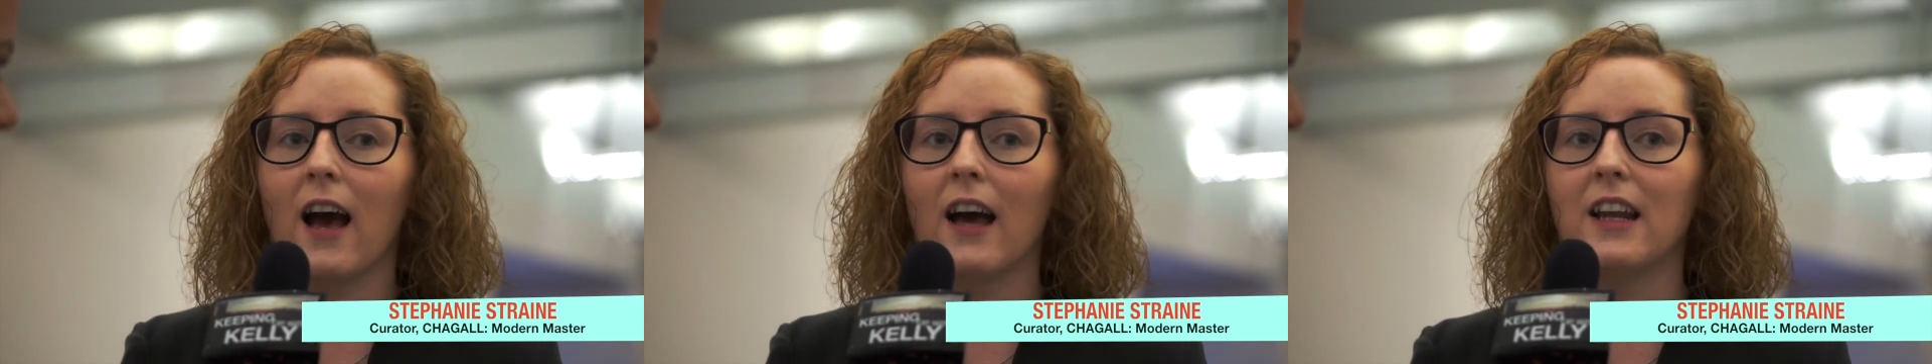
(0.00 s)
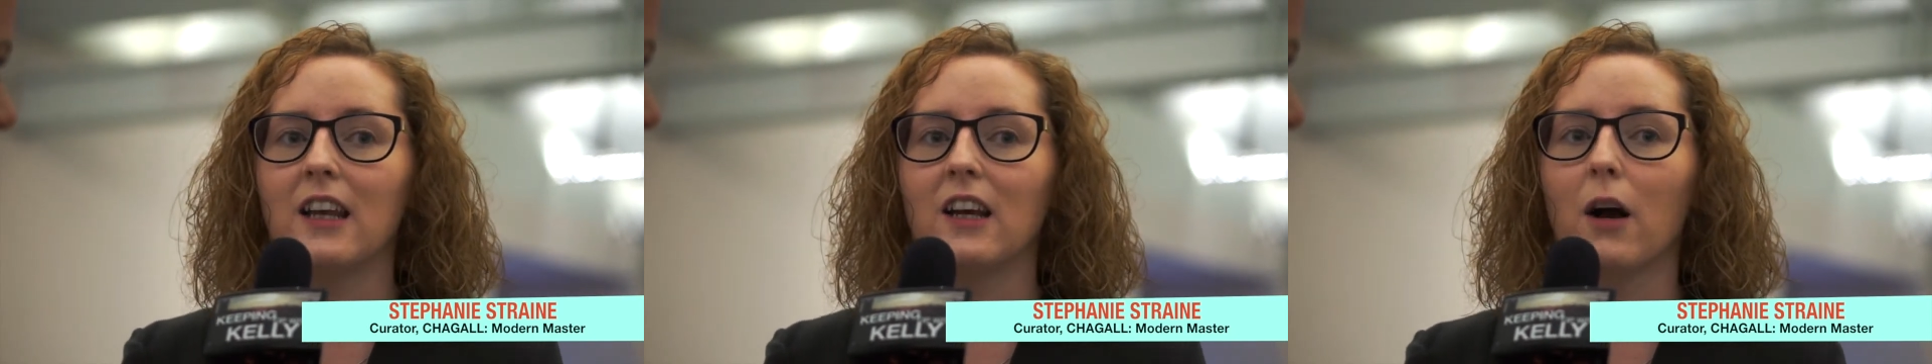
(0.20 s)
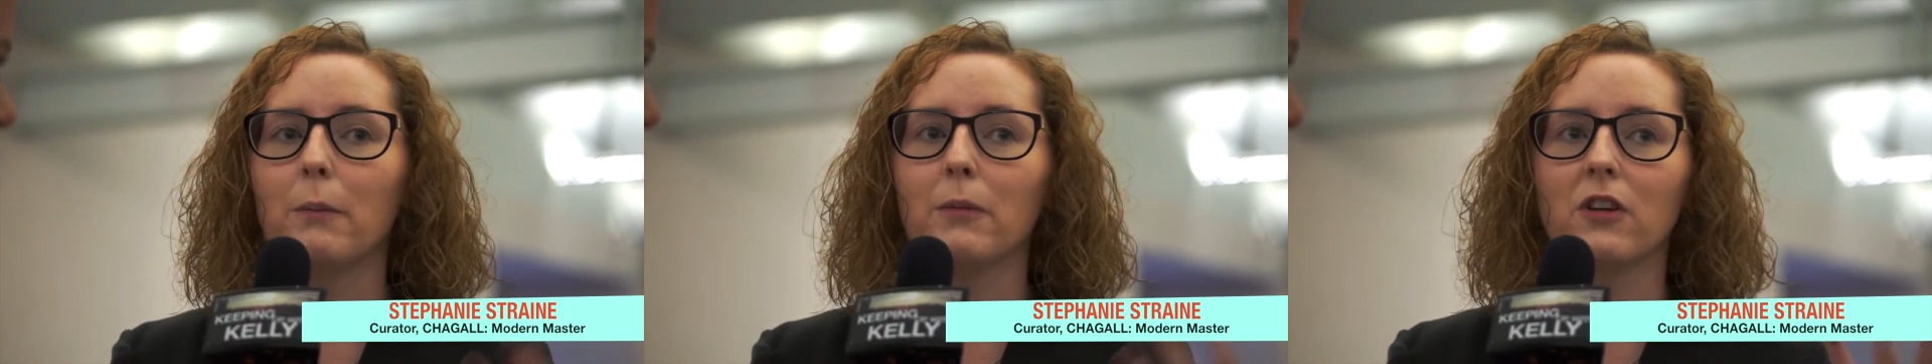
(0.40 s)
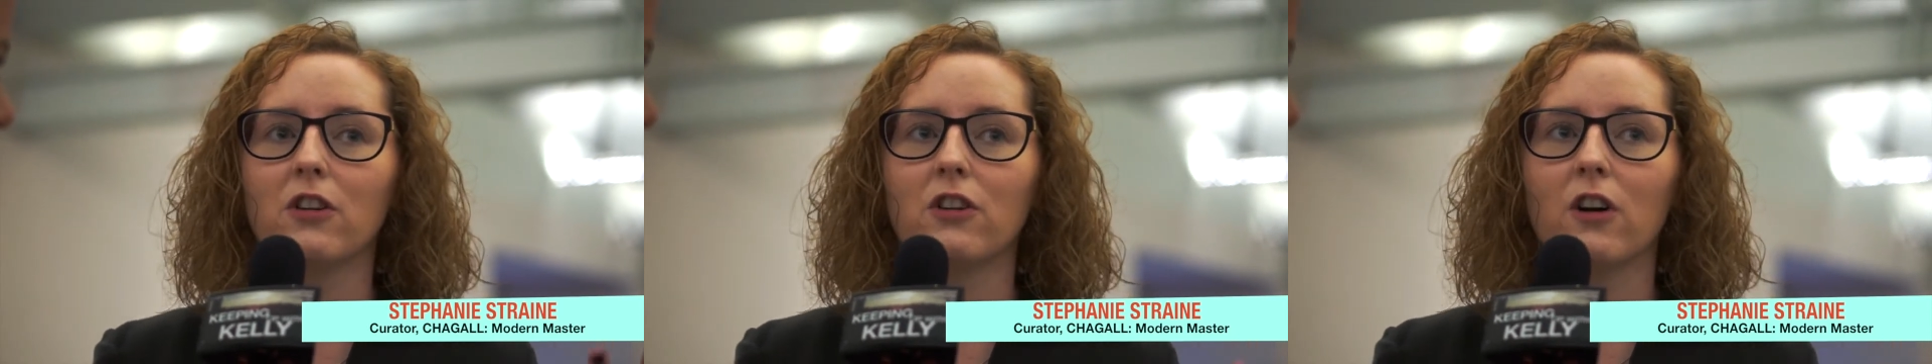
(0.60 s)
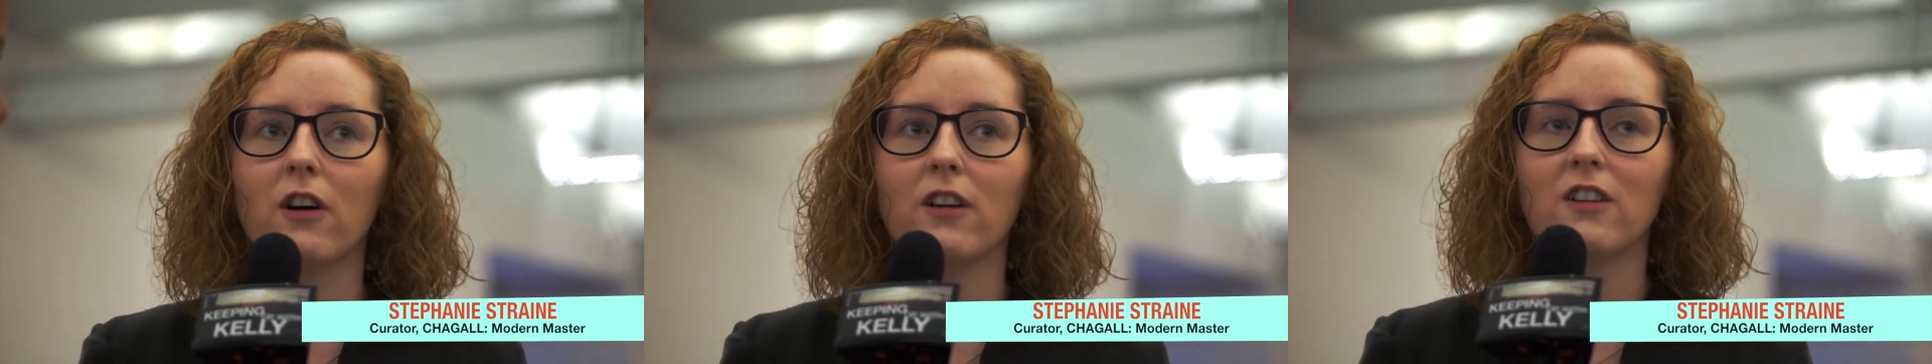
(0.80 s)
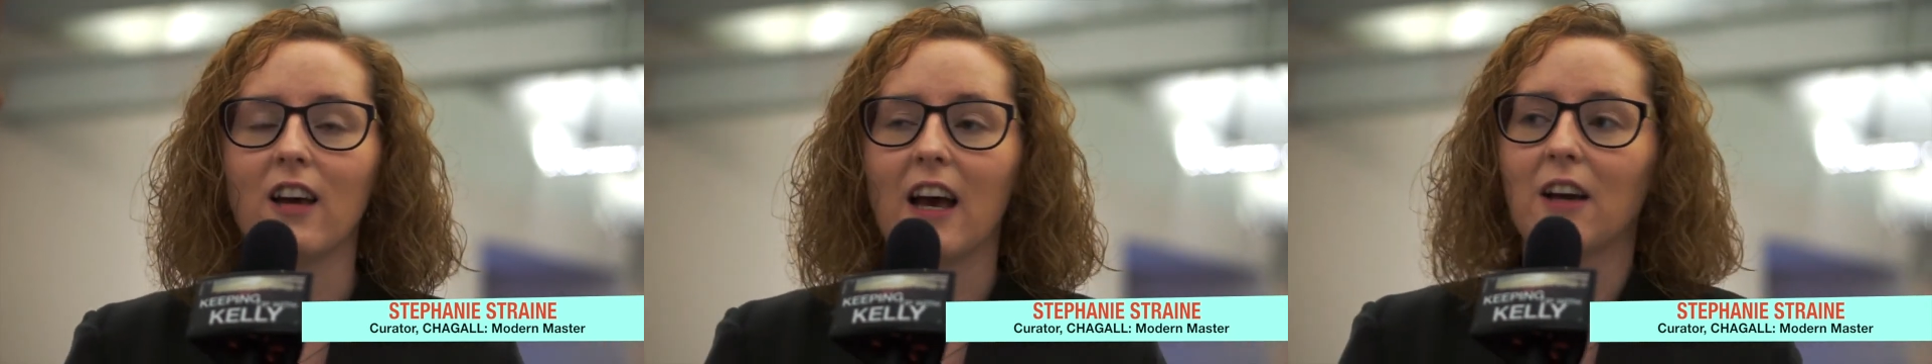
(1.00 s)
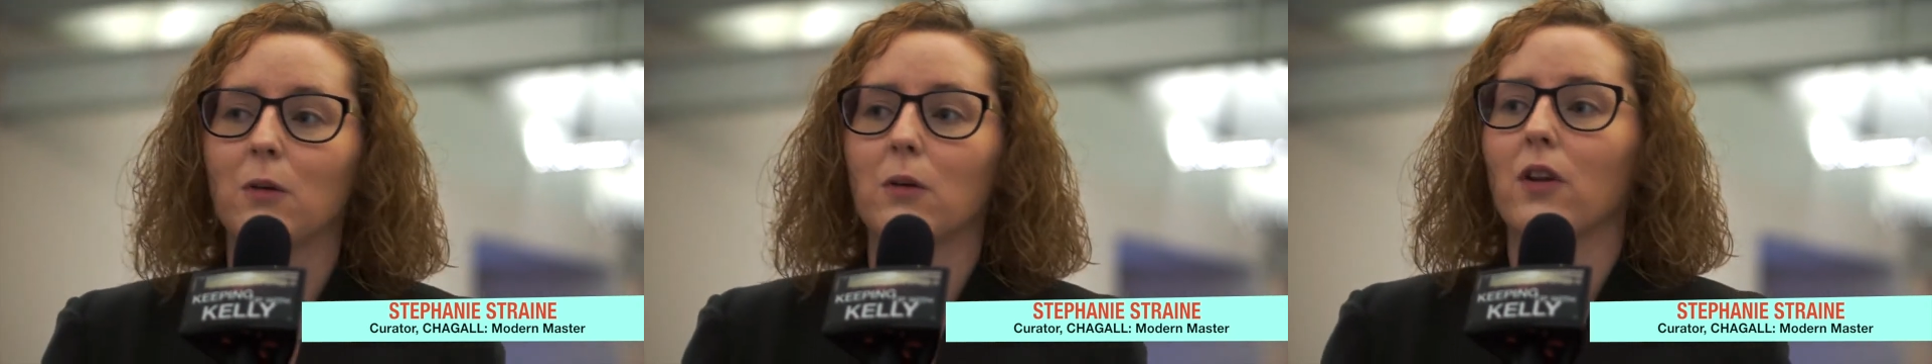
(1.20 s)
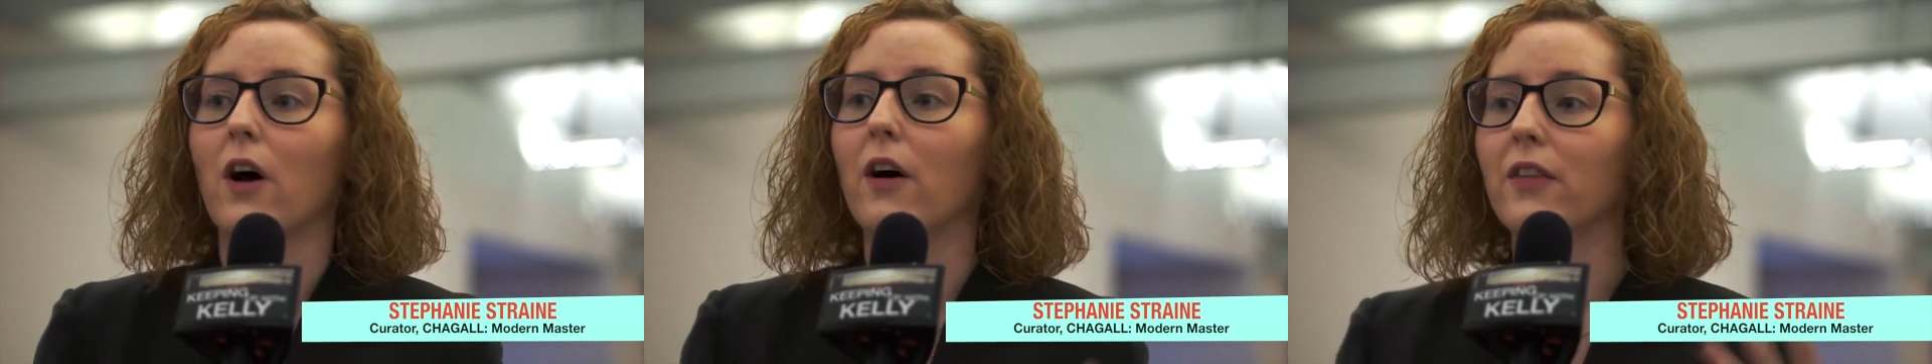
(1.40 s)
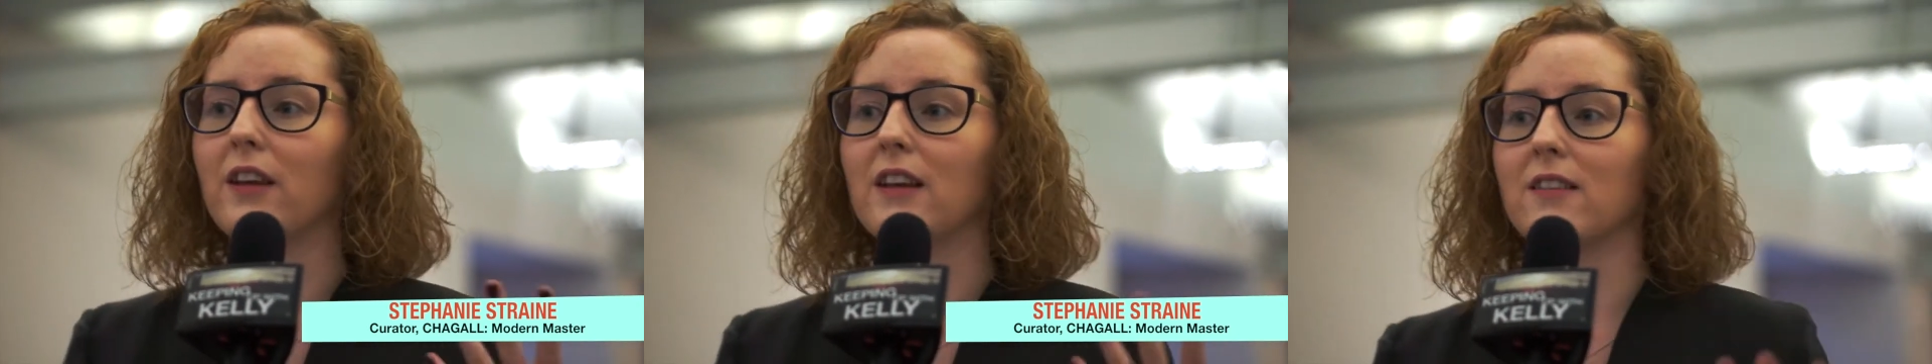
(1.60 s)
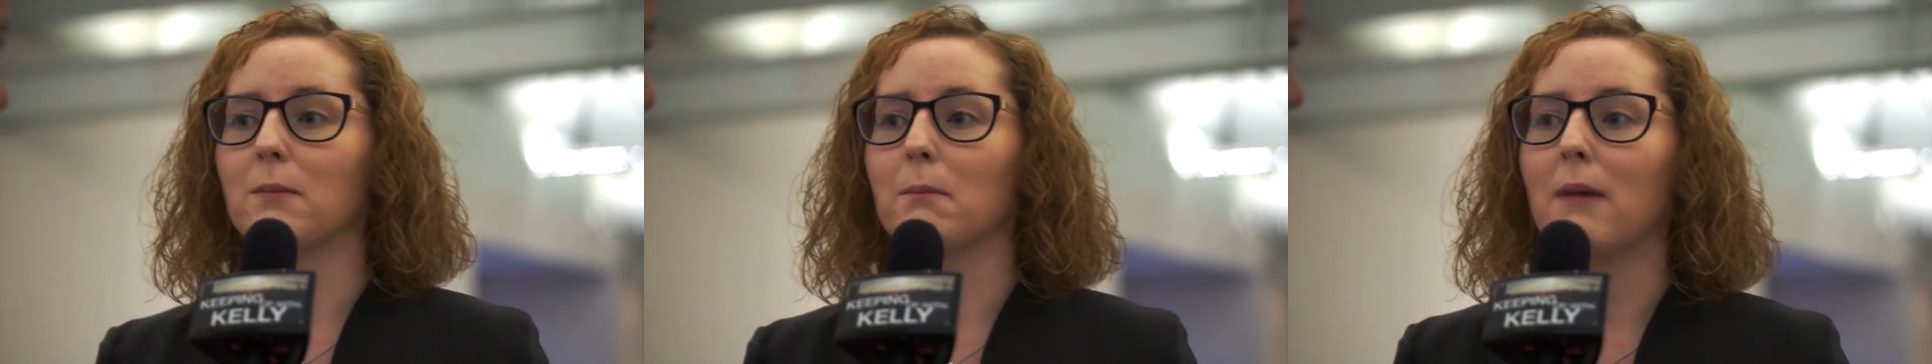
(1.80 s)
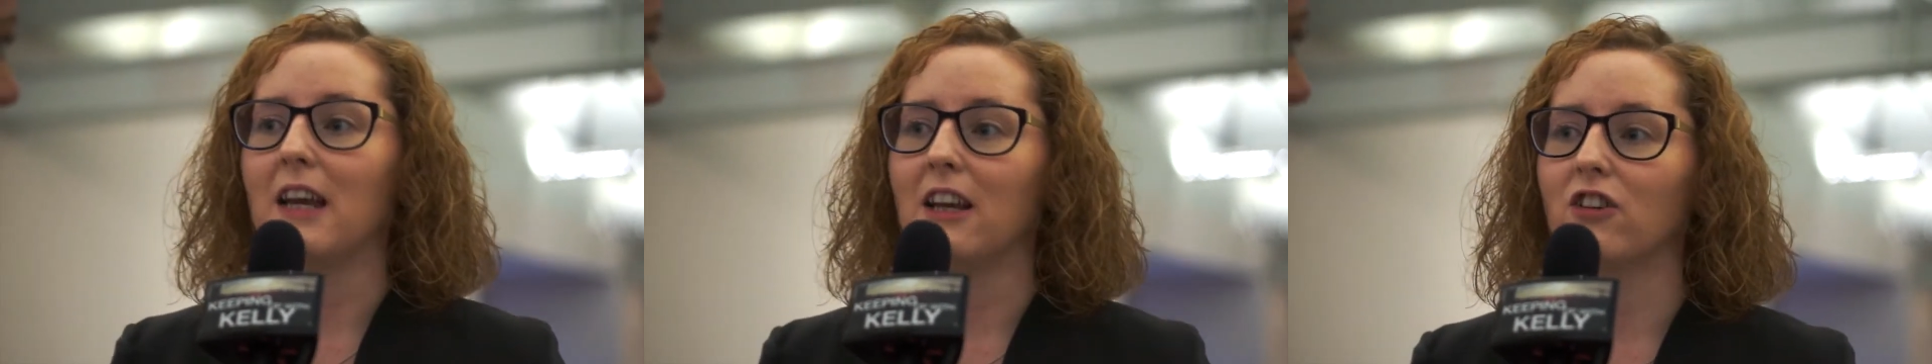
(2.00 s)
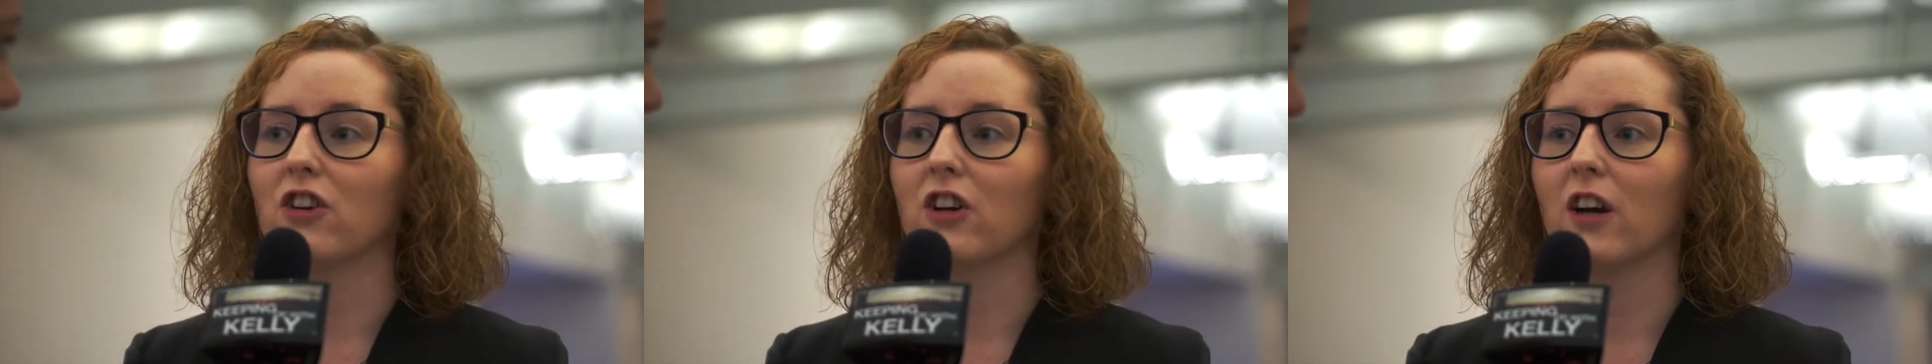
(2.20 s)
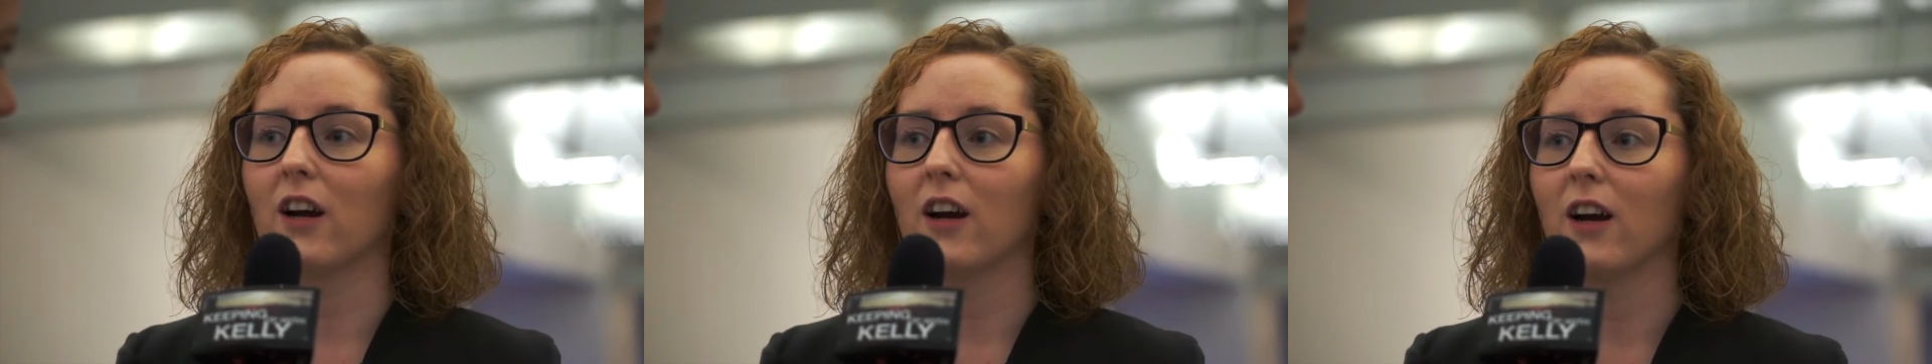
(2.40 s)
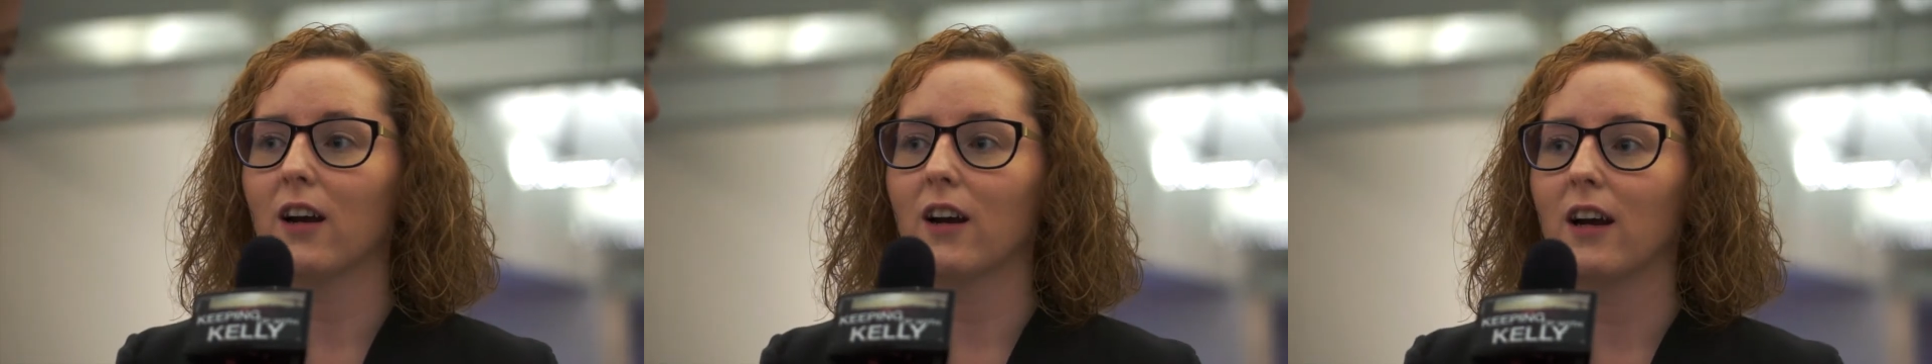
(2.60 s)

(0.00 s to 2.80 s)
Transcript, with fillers: and he comes into contact with all these major